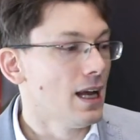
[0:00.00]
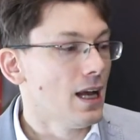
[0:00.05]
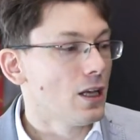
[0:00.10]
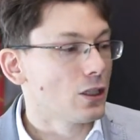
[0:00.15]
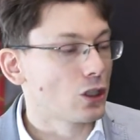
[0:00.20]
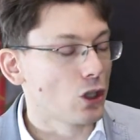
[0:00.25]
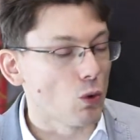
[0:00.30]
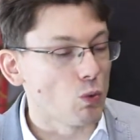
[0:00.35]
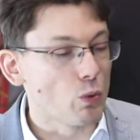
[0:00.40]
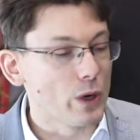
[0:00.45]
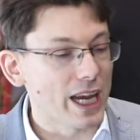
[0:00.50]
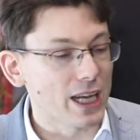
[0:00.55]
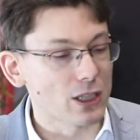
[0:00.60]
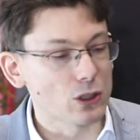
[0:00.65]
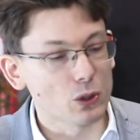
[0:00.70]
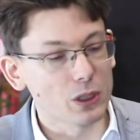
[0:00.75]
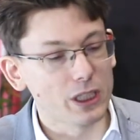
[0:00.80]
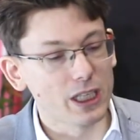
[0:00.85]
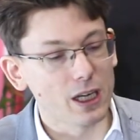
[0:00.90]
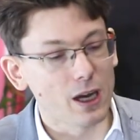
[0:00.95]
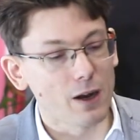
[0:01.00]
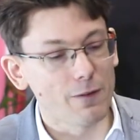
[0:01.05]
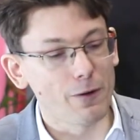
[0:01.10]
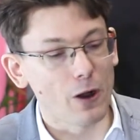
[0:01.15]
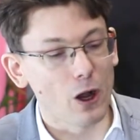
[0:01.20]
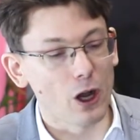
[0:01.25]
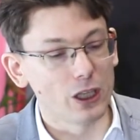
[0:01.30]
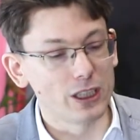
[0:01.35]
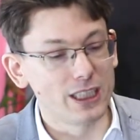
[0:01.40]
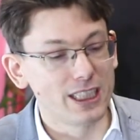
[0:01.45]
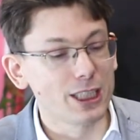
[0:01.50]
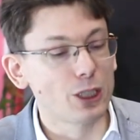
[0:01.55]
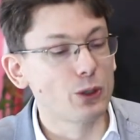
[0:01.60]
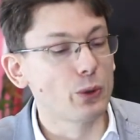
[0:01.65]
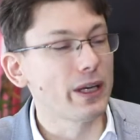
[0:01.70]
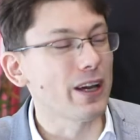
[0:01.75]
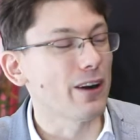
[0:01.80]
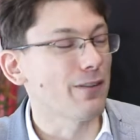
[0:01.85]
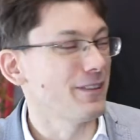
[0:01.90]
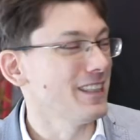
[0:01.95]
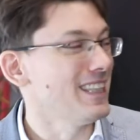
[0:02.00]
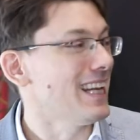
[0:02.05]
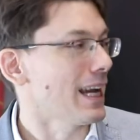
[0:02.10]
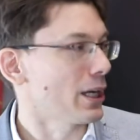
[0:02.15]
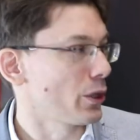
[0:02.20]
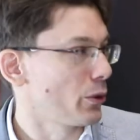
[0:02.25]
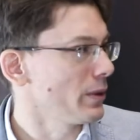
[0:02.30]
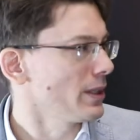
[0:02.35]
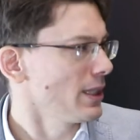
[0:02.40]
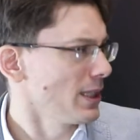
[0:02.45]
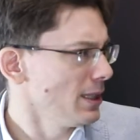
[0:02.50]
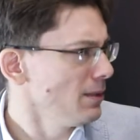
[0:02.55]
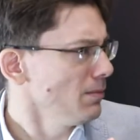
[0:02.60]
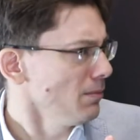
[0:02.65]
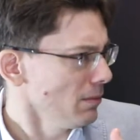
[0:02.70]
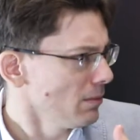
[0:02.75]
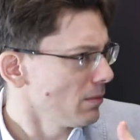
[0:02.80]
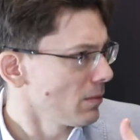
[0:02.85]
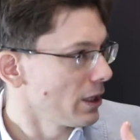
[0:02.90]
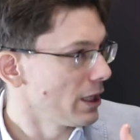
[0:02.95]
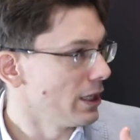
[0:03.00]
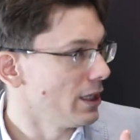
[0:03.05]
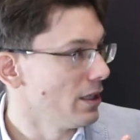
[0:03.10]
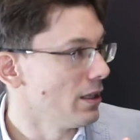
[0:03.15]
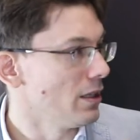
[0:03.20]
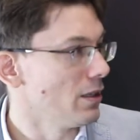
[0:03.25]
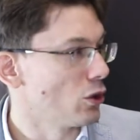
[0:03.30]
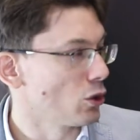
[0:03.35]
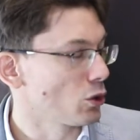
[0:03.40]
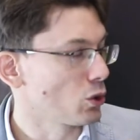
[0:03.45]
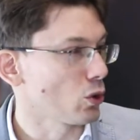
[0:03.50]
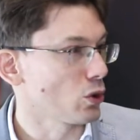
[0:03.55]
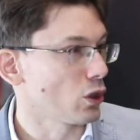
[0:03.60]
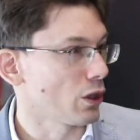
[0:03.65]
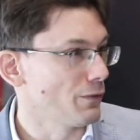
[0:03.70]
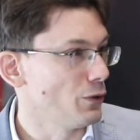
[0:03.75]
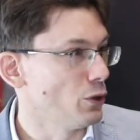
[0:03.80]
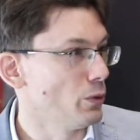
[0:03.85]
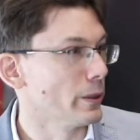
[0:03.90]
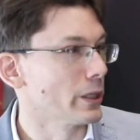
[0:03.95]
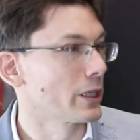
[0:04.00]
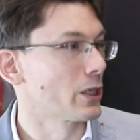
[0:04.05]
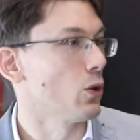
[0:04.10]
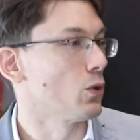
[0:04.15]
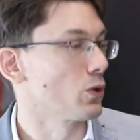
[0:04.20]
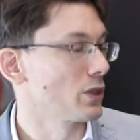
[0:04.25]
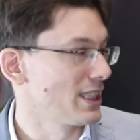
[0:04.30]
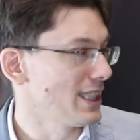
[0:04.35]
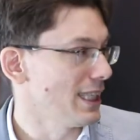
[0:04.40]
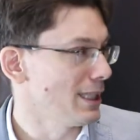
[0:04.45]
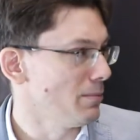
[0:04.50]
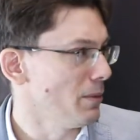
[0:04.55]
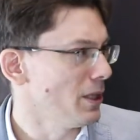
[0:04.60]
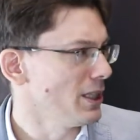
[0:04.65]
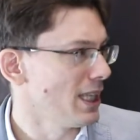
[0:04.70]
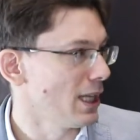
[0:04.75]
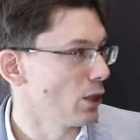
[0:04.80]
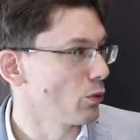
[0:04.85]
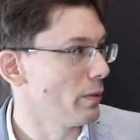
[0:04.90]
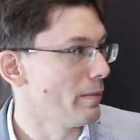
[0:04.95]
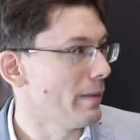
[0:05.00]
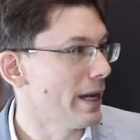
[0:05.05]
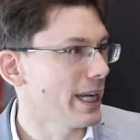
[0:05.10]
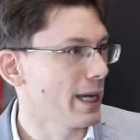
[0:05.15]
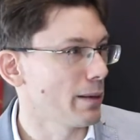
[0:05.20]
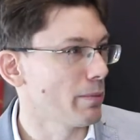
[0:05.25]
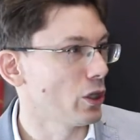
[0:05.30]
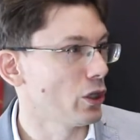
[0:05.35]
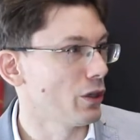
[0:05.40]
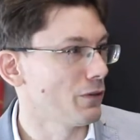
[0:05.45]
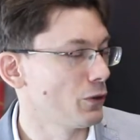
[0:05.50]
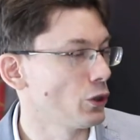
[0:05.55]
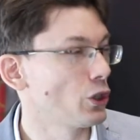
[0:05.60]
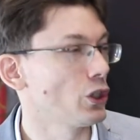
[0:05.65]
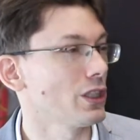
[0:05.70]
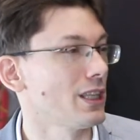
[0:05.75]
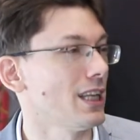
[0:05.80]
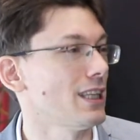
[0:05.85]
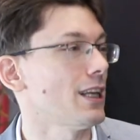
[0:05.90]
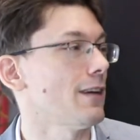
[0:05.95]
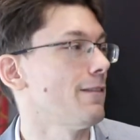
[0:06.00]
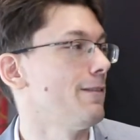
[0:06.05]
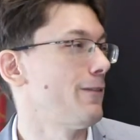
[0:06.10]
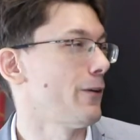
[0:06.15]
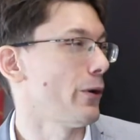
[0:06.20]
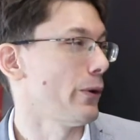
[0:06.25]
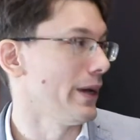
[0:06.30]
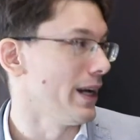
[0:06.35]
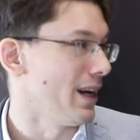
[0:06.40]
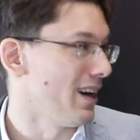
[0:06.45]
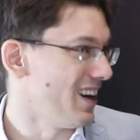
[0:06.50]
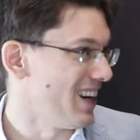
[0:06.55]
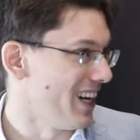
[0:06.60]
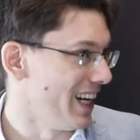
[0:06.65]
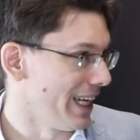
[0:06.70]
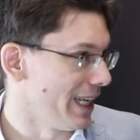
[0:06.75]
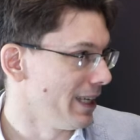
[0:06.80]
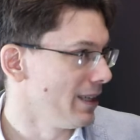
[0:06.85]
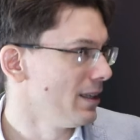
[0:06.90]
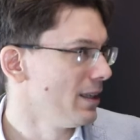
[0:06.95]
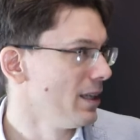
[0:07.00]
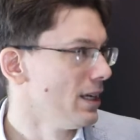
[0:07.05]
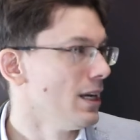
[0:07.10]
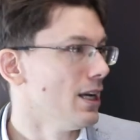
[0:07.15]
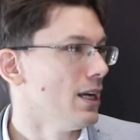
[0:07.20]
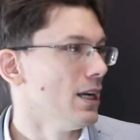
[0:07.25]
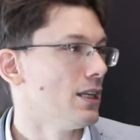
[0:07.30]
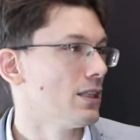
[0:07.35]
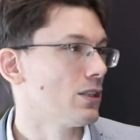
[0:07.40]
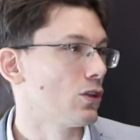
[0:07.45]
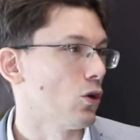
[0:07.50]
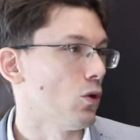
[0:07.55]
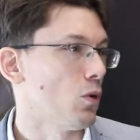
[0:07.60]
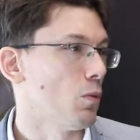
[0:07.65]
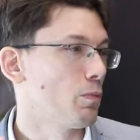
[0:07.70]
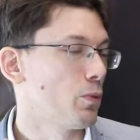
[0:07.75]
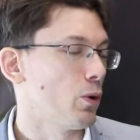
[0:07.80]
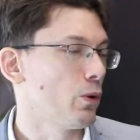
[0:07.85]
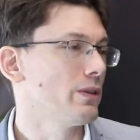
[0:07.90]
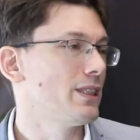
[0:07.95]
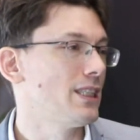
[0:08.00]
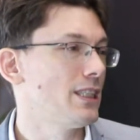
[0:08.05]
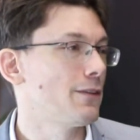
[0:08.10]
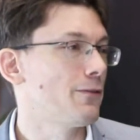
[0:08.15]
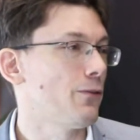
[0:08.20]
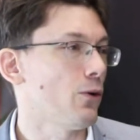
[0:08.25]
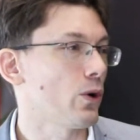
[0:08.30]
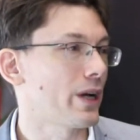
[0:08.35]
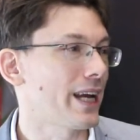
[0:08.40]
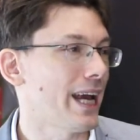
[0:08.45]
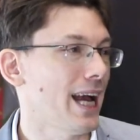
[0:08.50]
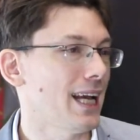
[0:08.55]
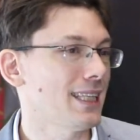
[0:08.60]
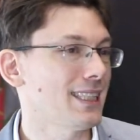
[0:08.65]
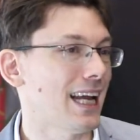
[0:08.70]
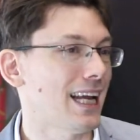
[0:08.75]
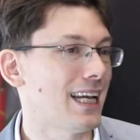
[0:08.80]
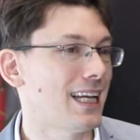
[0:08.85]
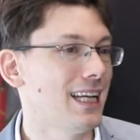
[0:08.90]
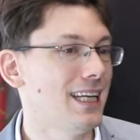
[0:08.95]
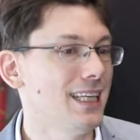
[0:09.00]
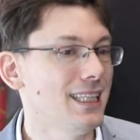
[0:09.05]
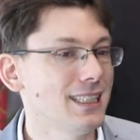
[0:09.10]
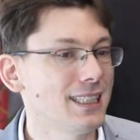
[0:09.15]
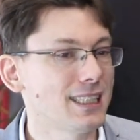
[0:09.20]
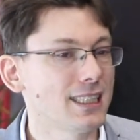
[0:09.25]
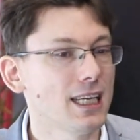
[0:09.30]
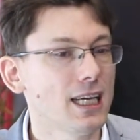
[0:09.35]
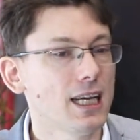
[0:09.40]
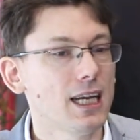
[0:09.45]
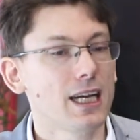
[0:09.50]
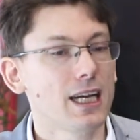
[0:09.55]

so we are talking of a degree of inaccuracy in the sort of numerical statement that we make about the future that are very high. So probabilistic forecast at least